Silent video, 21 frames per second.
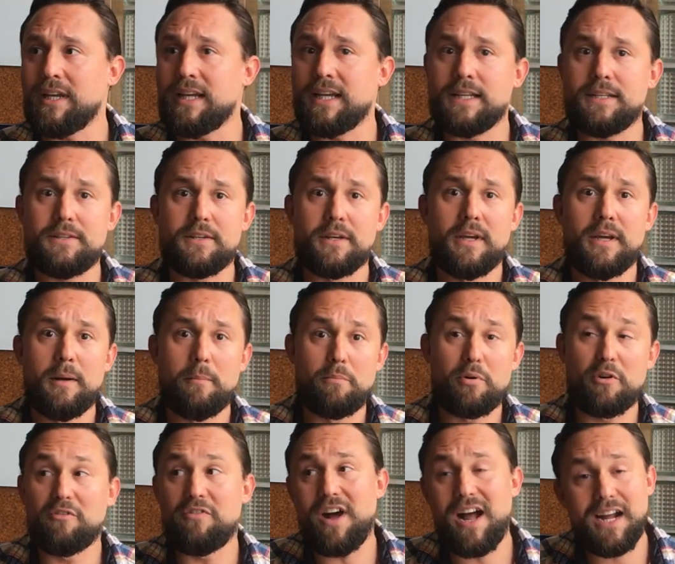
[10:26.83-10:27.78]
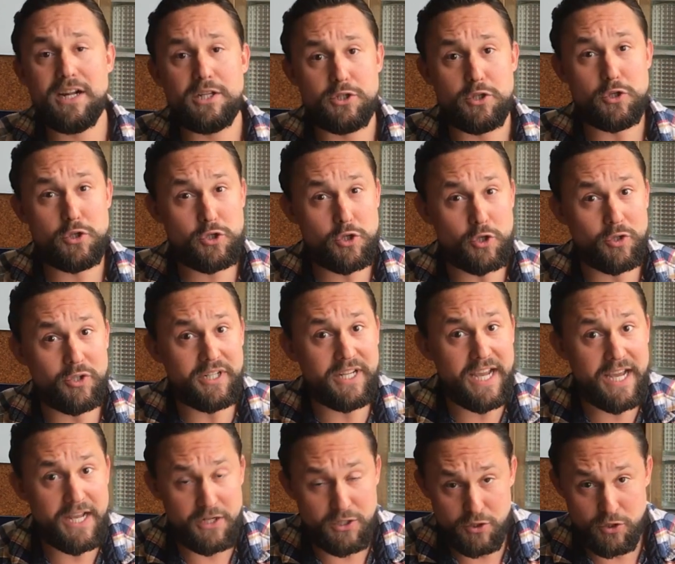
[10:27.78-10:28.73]
It provides certain
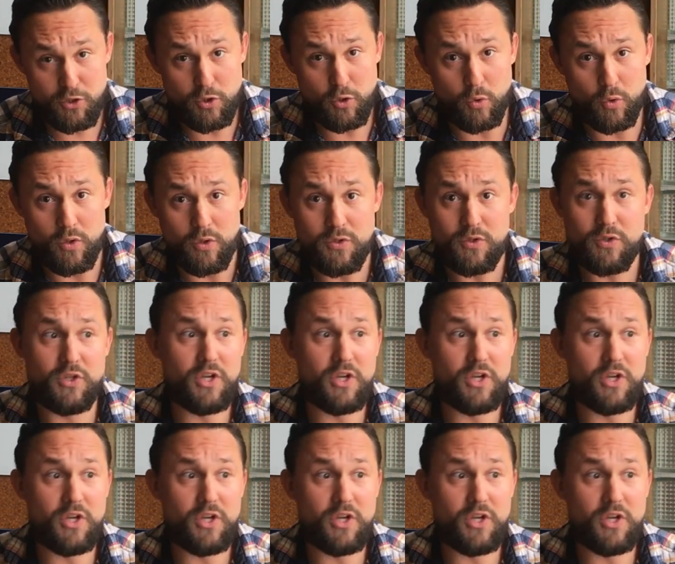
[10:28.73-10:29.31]
cadence tools.